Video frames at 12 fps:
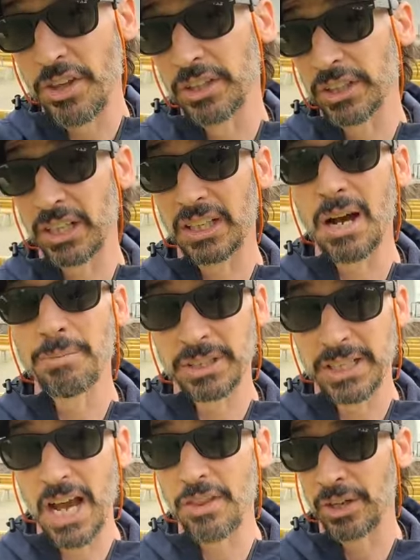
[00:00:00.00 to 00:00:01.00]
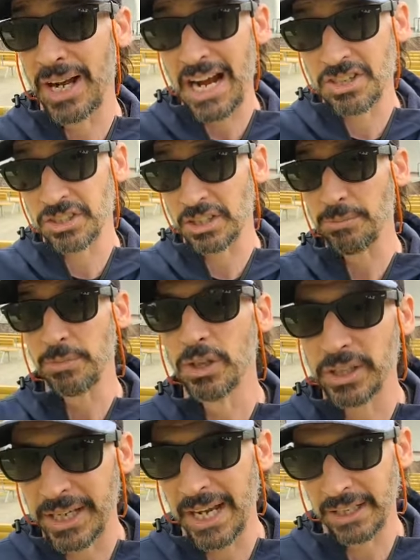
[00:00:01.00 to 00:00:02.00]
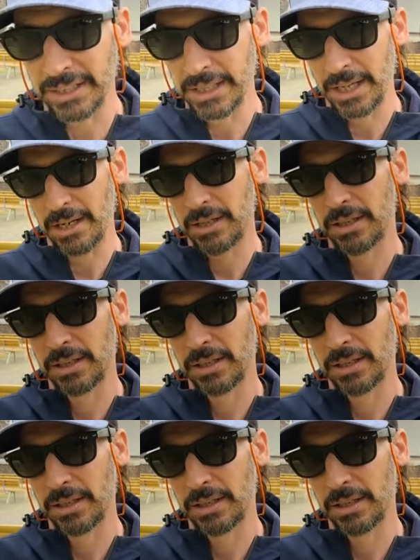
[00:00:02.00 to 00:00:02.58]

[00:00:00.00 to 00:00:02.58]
other and can come together and actually communicate again.